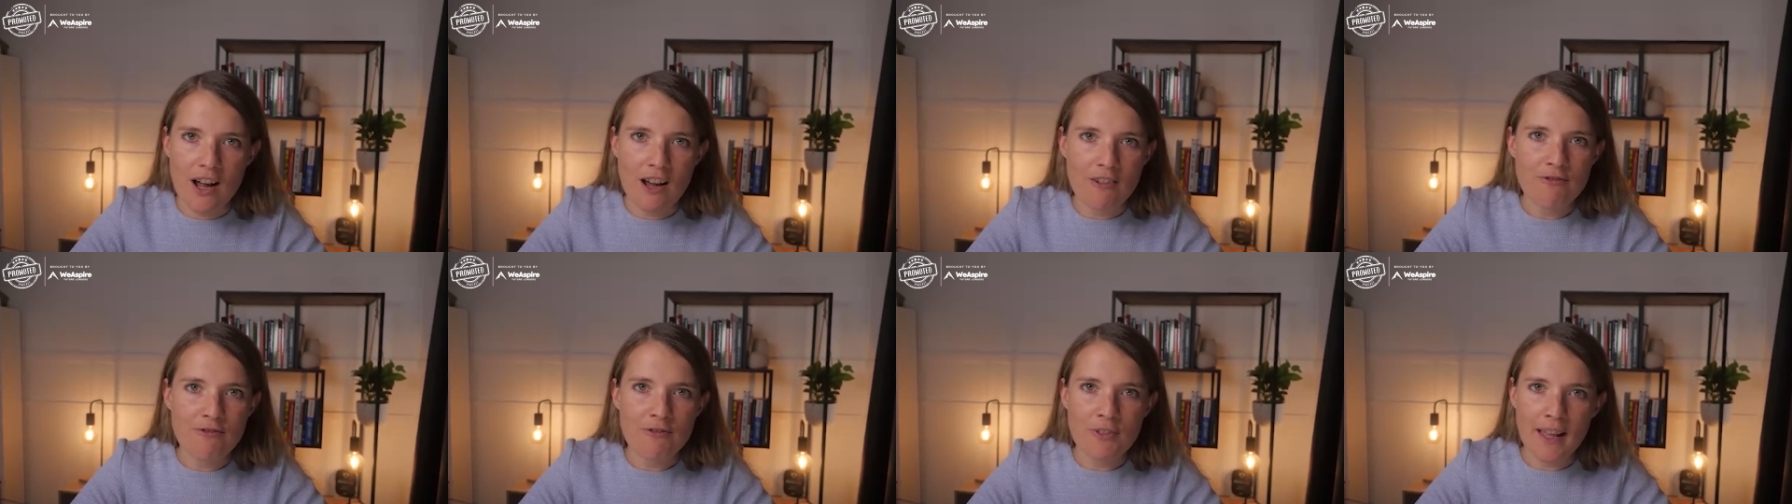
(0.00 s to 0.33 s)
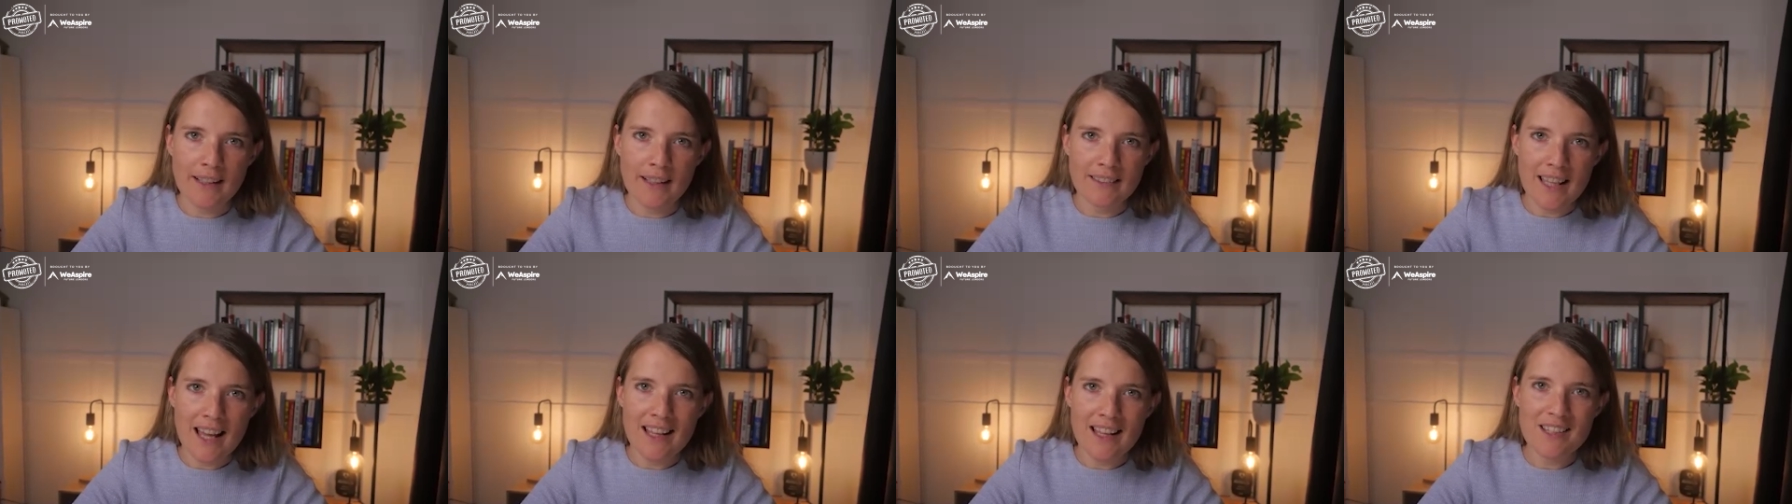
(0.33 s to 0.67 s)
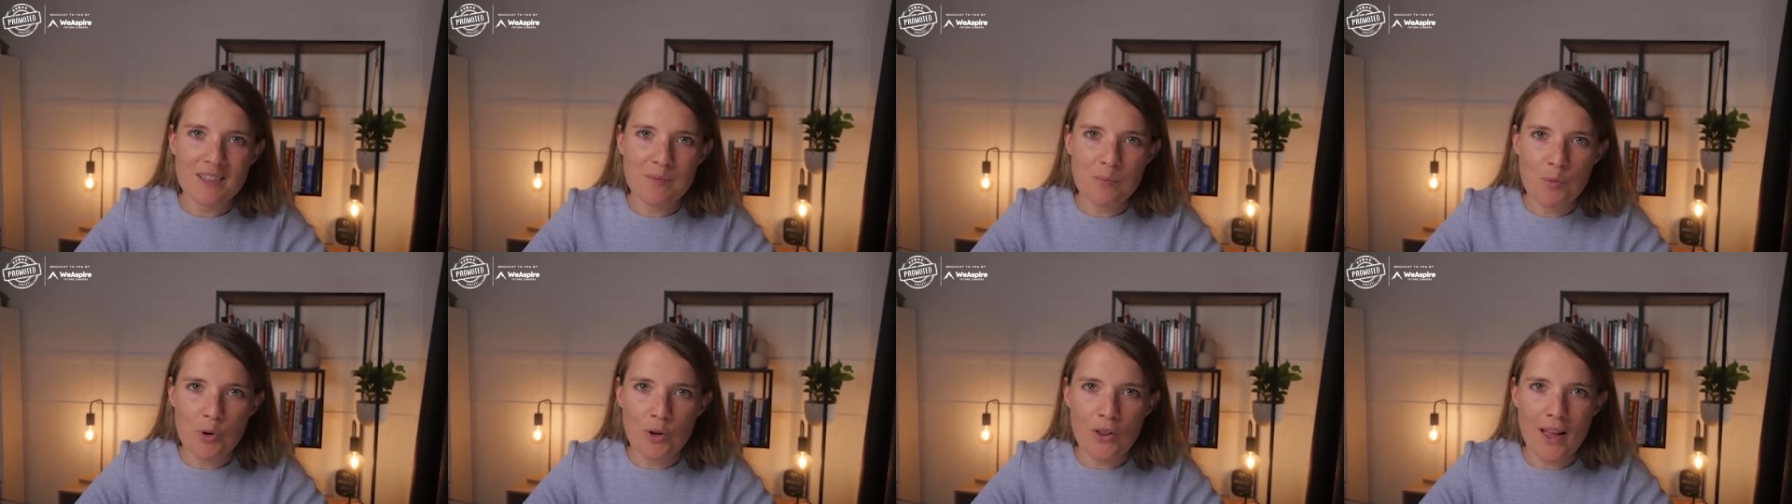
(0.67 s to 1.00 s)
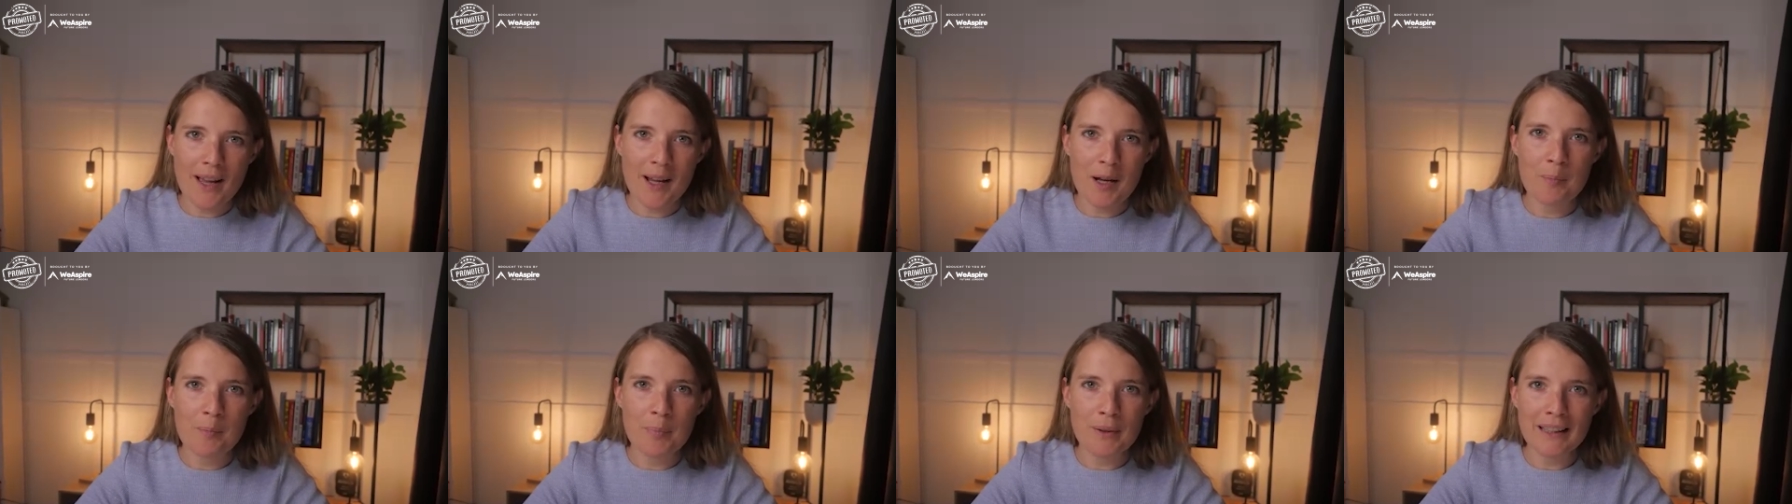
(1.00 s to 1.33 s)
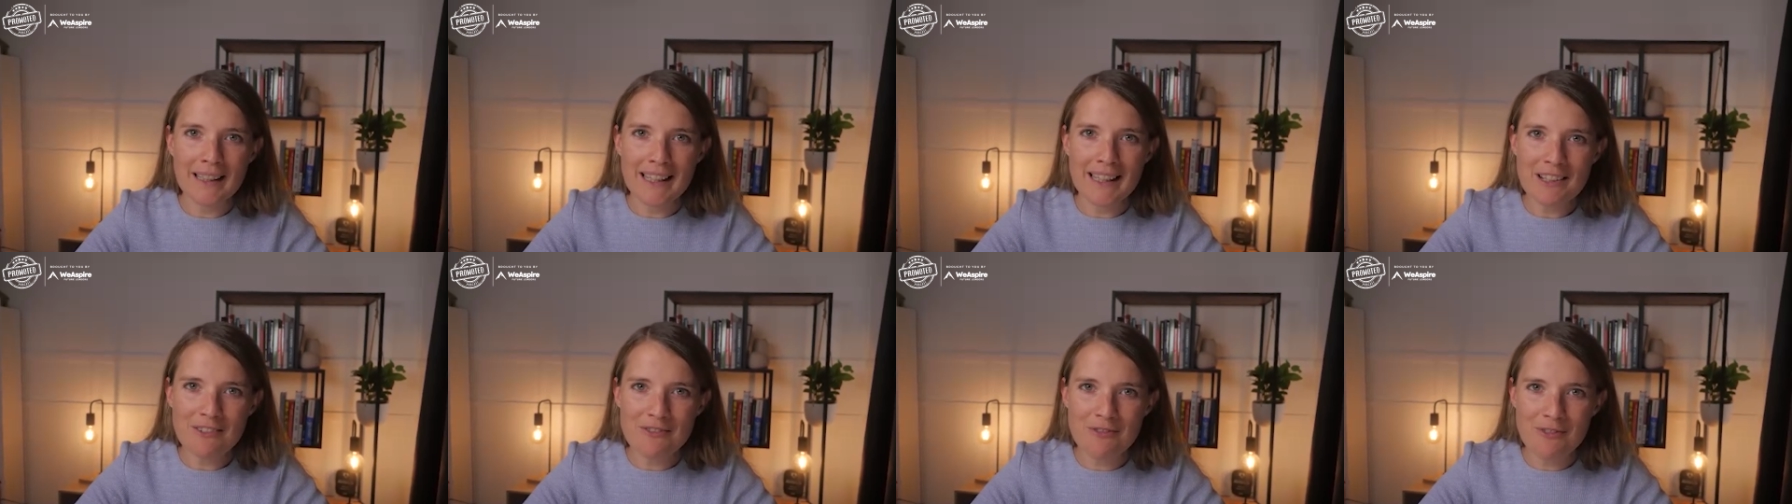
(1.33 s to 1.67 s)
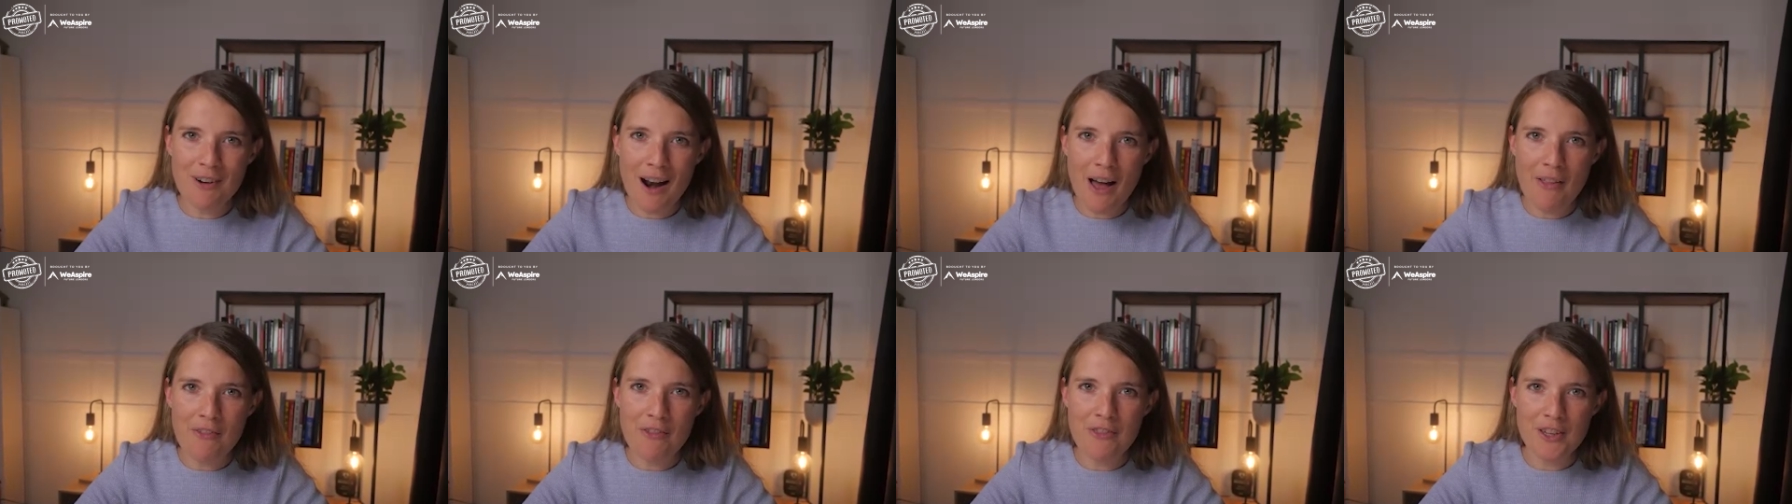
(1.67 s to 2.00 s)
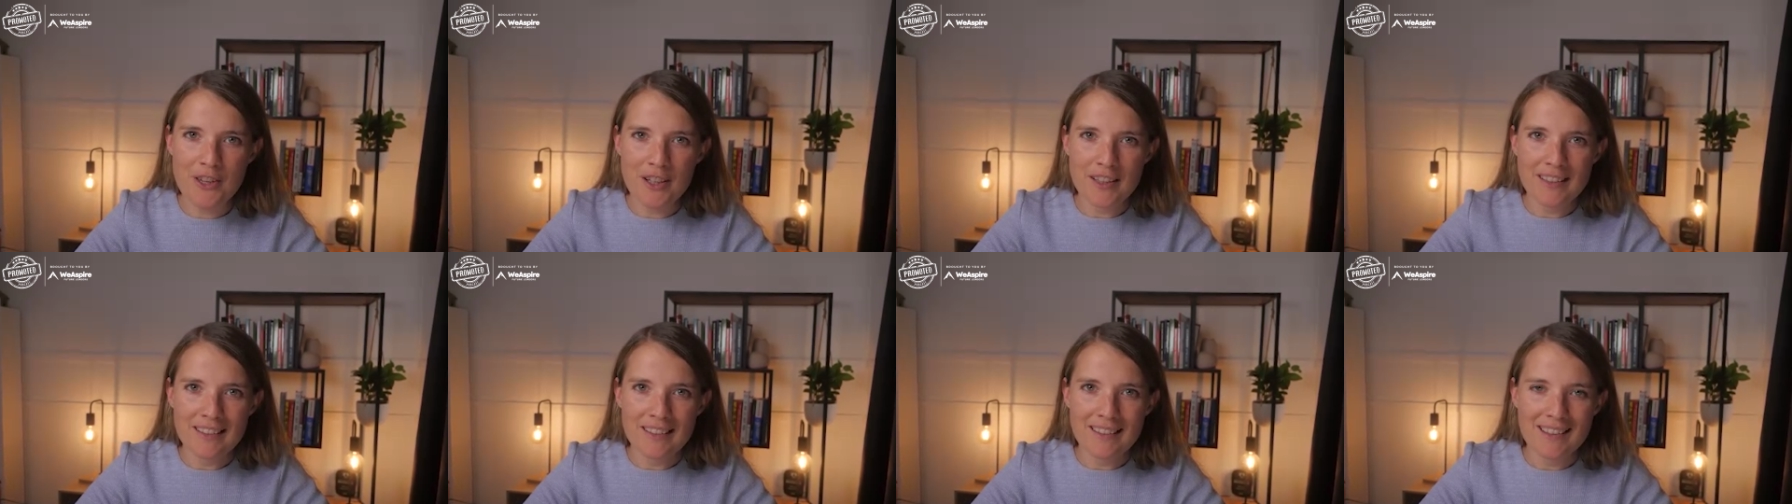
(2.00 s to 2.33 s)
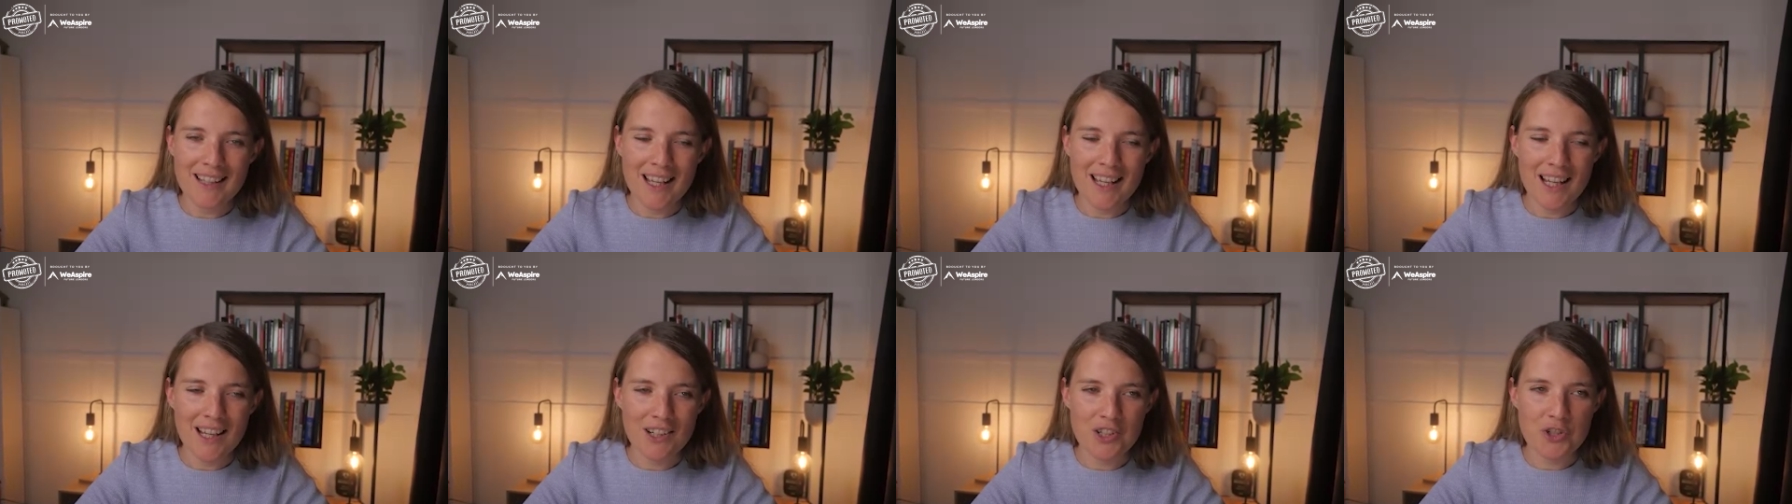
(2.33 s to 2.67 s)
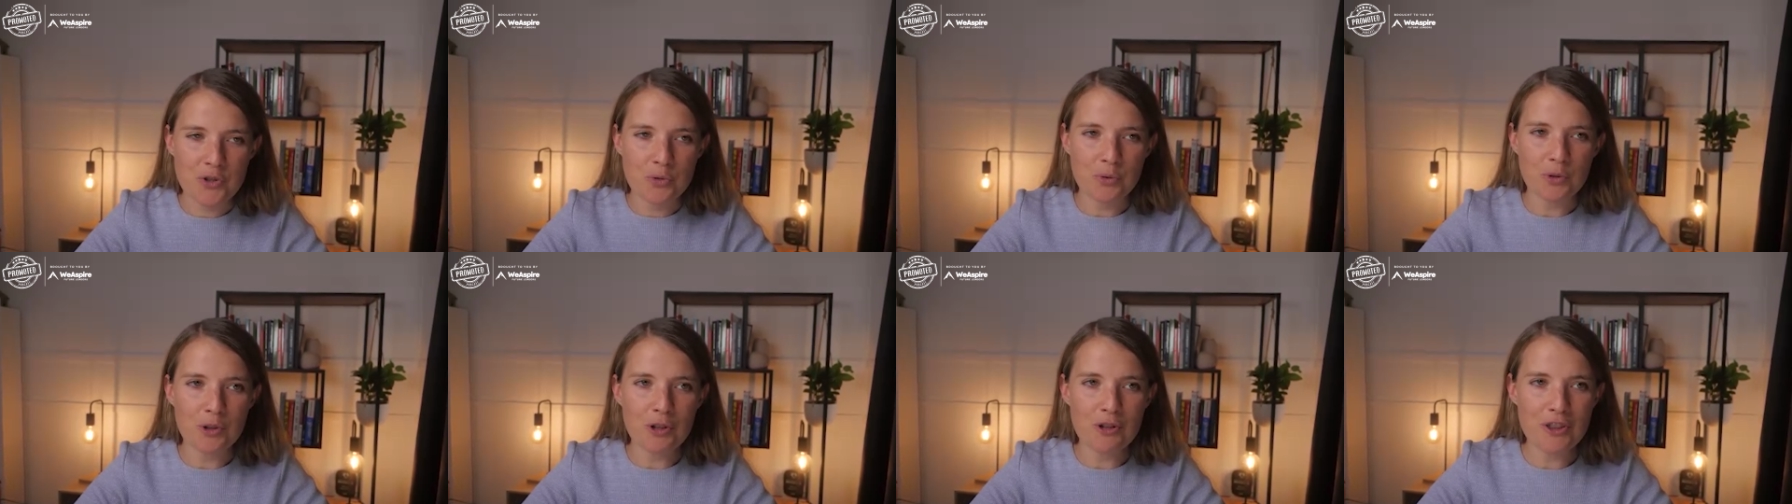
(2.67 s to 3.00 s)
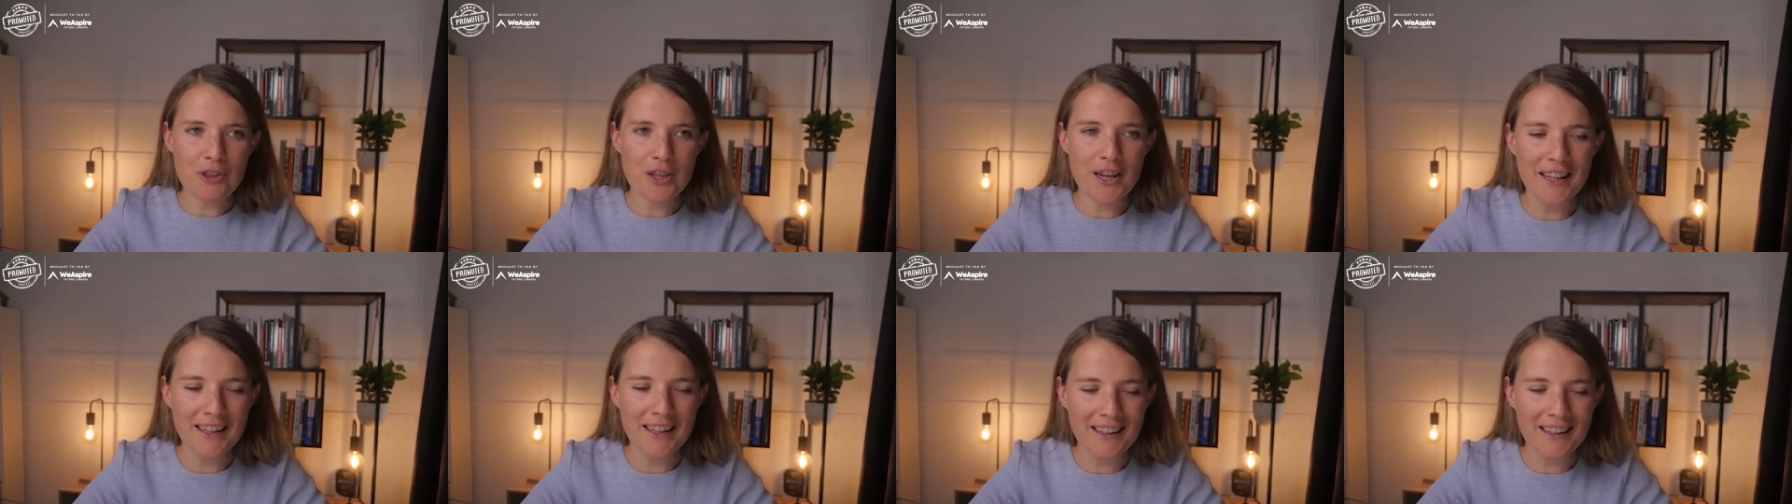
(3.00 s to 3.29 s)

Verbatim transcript: I like that is more like a belief rather than a truth.